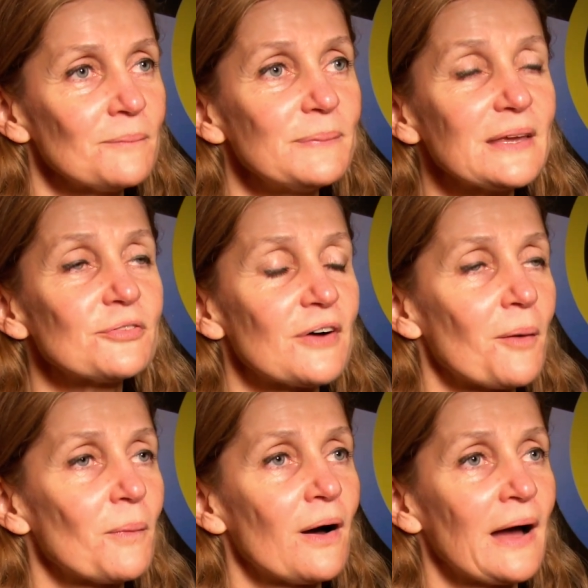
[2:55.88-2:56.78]
big
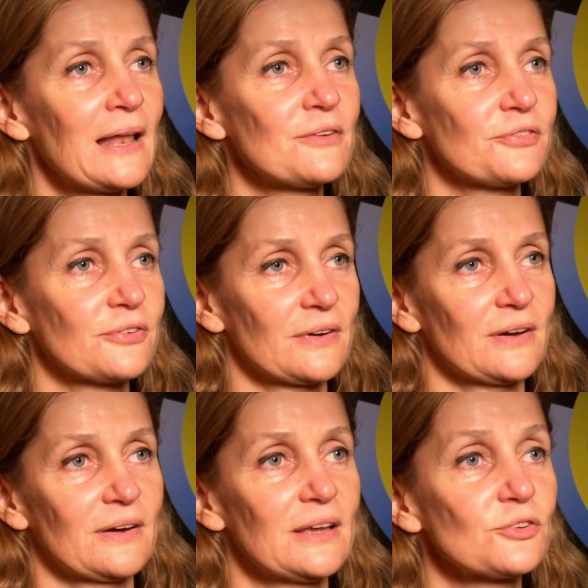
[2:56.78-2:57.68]
pharma, health
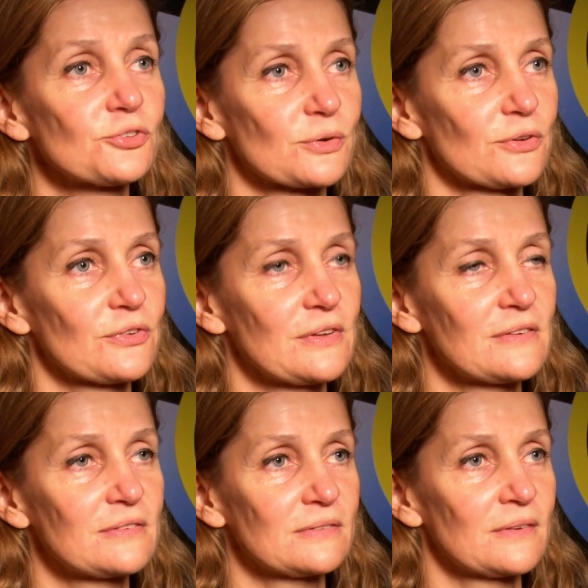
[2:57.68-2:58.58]

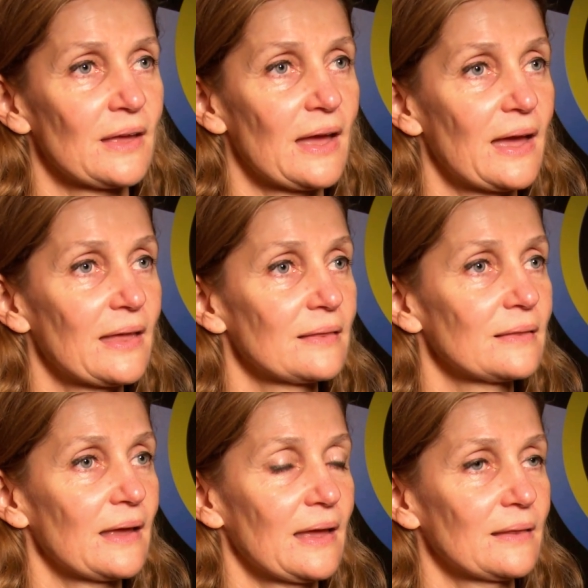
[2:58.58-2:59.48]
insurances
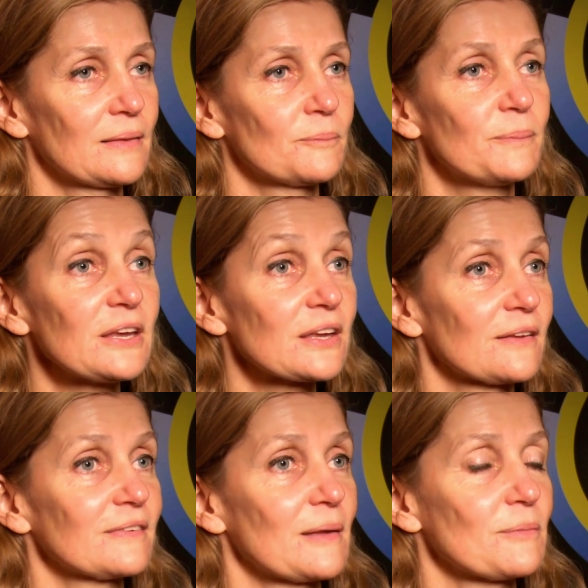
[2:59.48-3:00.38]
and
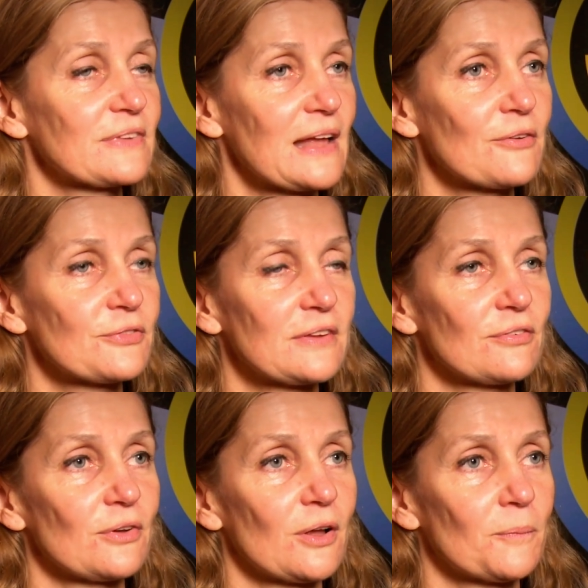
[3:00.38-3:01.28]
patients themselves
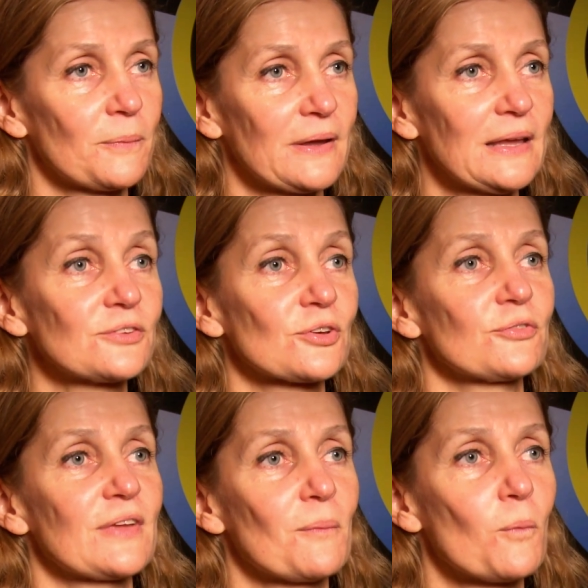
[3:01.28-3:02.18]
develop each
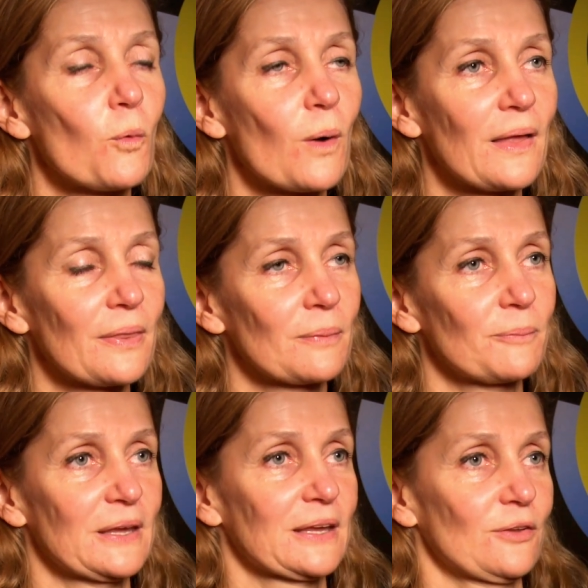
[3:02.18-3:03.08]
of them one
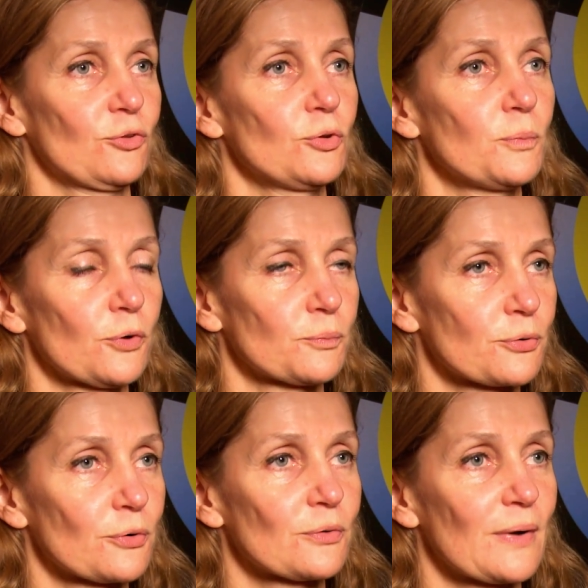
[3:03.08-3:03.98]
patient support
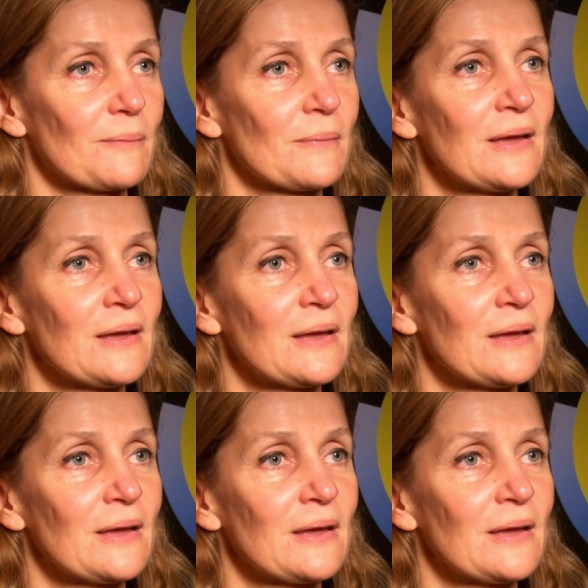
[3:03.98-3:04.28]
program,